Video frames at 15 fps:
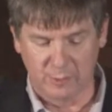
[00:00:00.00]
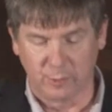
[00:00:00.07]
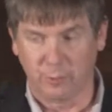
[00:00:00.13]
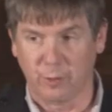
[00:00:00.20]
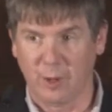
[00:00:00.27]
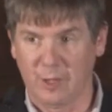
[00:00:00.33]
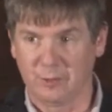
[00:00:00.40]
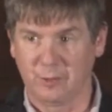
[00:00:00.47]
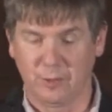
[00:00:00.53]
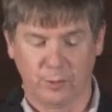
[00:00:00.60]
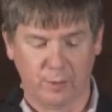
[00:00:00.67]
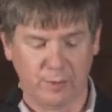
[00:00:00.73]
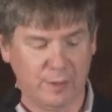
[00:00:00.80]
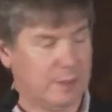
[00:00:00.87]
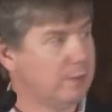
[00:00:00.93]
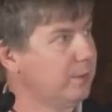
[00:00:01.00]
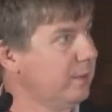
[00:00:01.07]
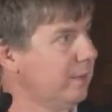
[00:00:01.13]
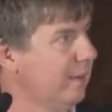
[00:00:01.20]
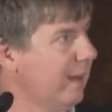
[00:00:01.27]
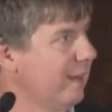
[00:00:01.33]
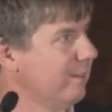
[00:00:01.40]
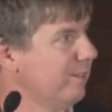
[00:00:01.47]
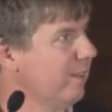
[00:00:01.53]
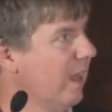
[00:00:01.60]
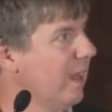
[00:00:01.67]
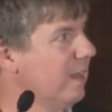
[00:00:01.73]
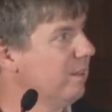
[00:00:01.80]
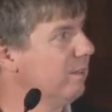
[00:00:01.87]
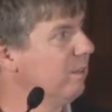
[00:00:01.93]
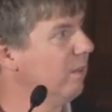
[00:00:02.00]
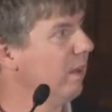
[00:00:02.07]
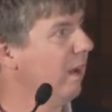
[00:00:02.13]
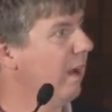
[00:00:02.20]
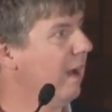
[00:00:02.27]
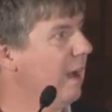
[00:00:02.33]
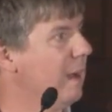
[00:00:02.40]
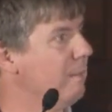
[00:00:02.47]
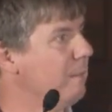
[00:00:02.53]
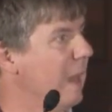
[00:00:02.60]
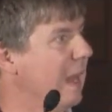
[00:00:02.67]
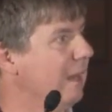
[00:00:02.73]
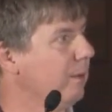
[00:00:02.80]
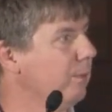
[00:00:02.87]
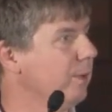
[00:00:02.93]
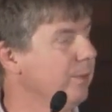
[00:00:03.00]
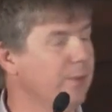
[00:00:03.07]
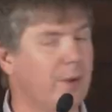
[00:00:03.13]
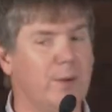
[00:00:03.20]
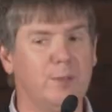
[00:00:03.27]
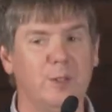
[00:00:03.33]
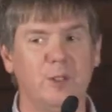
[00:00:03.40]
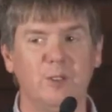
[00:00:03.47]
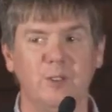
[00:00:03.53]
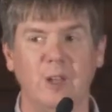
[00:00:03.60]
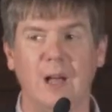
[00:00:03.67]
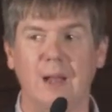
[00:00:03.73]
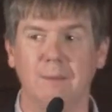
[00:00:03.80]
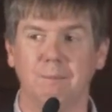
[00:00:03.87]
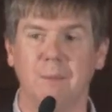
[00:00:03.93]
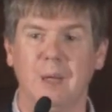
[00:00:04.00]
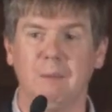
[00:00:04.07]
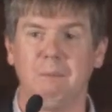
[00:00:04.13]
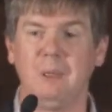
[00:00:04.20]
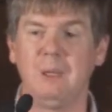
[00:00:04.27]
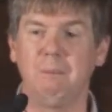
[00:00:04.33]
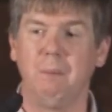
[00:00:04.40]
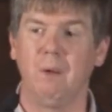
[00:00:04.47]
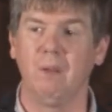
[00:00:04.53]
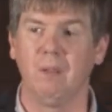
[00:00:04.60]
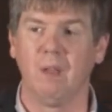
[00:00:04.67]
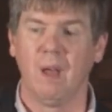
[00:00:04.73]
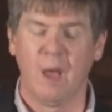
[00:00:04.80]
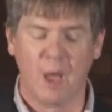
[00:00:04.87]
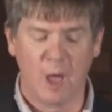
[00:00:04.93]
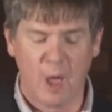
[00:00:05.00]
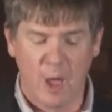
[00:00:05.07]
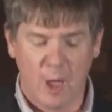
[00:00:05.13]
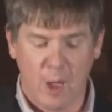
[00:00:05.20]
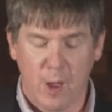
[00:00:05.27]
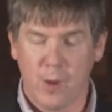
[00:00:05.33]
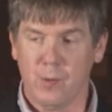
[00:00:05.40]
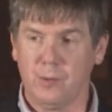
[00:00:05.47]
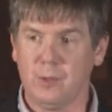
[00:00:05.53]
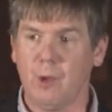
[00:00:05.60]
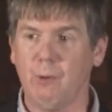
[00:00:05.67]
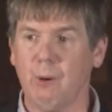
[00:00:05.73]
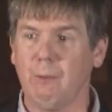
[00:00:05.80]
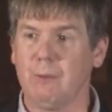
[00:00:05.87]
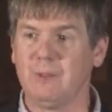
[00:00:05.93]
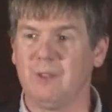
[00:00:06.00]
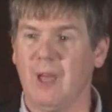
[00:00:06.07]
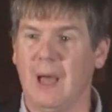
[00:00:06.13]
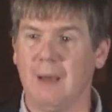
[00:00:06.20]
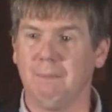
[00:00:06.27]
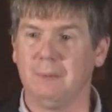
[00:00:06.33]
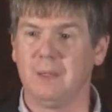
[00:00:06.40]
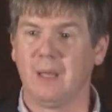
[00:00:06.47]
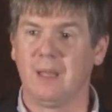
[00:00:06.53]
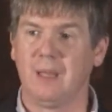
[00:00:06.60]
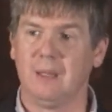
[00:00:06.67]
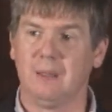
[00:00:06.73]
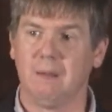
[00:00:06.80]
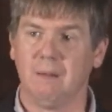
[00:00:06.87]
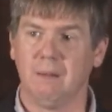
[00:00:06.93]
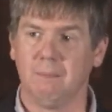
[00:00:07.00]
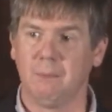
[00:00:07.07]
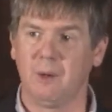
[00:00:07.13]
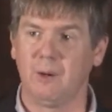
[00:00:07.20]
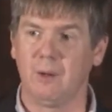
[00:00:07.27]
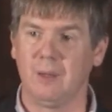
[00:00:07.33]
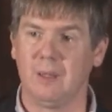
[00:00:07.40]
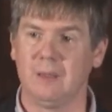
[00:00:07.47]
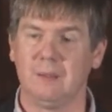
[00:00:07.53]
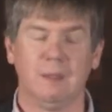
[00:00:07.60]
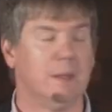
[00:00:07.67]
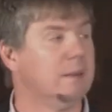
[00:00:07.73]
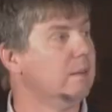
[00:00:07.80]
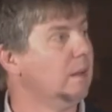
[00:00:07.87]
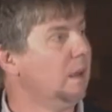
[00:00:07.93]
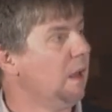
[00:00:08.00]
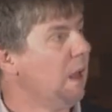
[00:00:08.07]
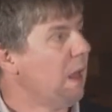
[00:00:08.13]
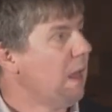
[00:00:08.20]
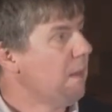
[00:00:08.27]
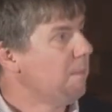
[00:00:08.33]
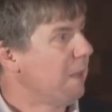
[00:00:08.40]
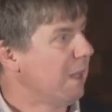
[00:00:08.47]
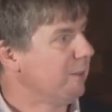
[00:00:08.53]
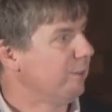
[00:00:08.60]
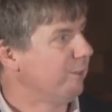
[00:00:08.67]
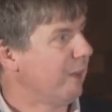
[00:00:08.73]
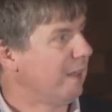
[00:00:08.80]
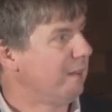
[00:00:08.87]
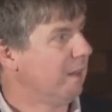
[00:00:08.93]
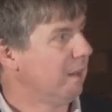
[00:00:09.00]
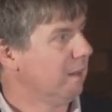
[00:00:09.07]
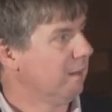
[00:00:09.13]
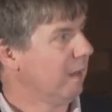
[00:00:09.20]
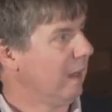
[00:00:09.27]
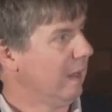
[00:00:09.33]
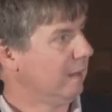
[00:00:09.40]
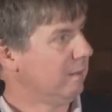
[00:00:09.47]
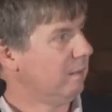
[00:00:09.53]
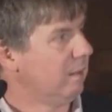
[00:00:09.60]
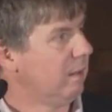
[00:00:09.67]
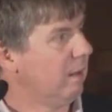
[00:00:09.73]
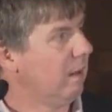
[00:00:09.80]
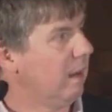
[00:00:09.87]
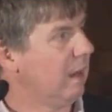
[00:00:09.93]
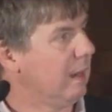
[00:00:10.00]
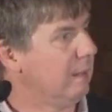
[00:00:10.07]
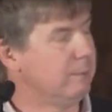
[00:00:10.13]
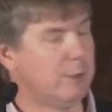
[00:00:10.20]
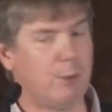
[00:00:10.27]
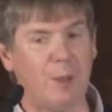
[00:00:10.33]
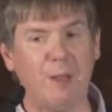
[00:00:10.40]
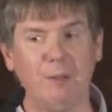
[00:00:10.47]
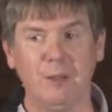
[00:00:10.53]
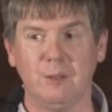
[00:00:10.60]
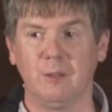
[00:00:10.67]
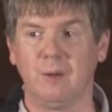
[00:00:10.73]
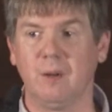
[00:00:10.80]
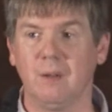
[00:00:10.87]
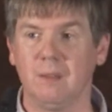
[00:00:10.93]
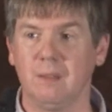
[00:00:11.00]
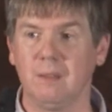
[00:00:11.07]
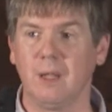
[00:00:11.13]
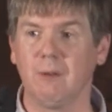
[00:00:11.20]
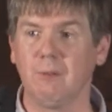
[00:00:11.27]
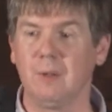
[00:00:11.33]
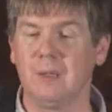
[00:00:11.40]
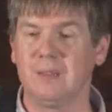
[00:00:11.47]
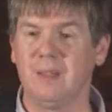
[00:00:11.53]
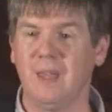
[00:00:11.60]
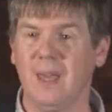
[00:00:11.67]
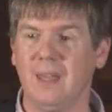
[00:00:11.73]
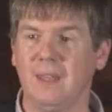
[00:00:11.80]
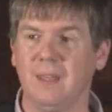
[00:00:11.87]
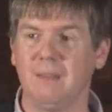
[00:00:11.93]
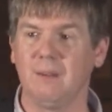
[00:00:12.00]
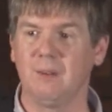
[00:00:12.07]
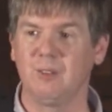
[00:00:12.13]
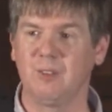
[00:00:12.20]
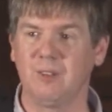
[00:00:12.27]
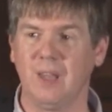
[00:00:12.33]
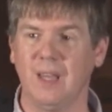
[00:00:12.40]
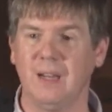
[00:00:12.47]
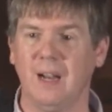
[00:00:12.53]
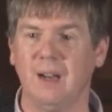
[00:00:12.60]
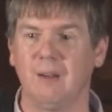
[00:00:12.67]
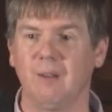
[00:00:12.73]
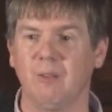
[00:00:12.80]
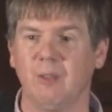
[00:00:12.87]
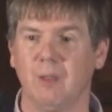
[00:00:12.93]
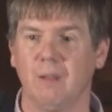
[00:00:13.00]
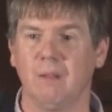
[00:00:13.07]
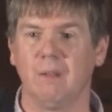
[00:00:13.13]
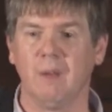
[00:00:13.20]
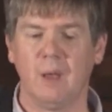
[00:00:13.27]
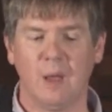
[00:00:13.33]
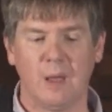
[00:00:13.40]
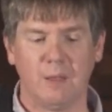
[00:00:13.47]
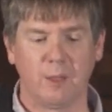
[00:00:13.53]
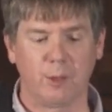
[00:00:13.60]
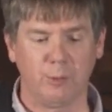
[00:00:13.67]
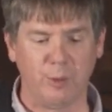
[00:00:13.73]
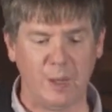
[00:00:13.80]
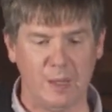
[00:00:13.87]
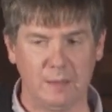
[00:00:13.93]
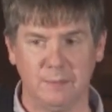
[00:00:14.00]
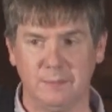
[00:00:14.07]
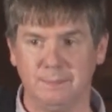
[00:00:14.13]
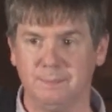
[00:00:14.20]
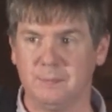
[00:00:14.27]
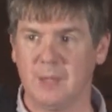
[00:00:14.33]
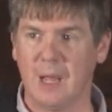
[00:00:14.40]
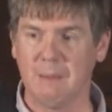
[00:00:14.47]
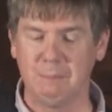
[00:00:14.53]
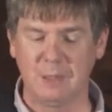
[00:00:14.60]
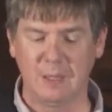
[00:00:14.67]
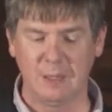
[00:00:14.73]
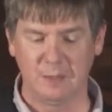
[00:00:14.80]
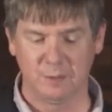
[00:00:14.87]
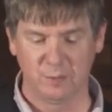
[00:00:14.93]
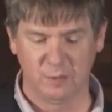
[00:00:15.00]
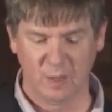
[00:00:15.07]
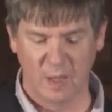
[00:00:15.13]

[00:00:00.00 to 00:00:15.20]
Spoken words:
across the northeastern United States, and it was largely stopped by people who knew what was happening in Maryland and Pennsylvania and New England, literally taking their state out of the grid, not because